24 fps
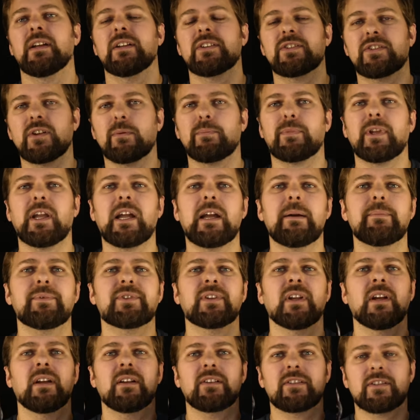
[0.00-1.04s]
Sometimes
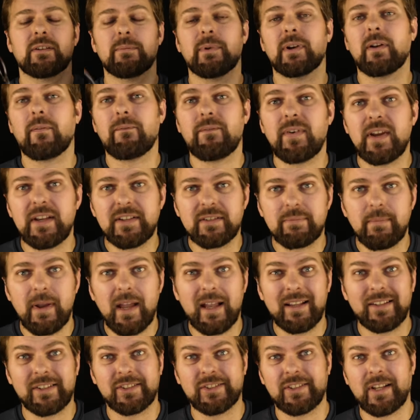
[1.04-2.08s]
some of the face
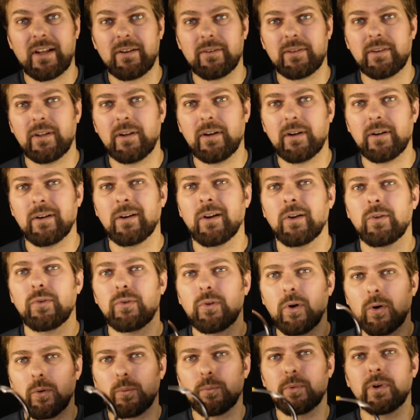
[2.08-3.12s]
masks out there
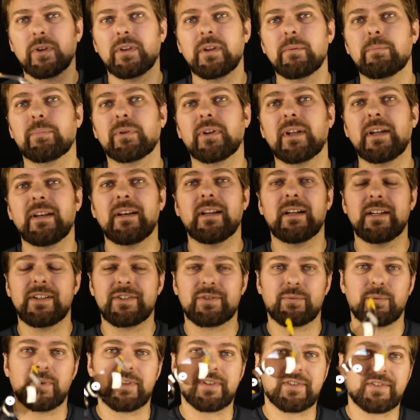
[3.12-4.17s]
don't really play
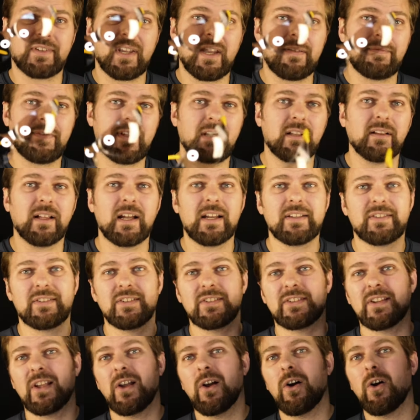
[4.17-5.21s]
nice with safety
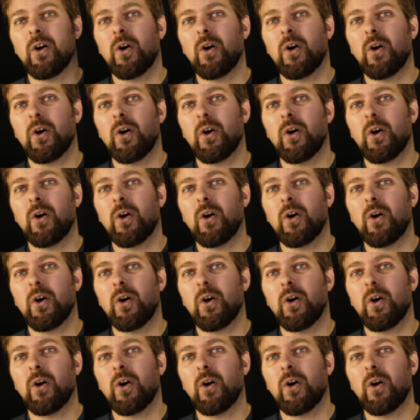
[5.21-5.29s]
glasses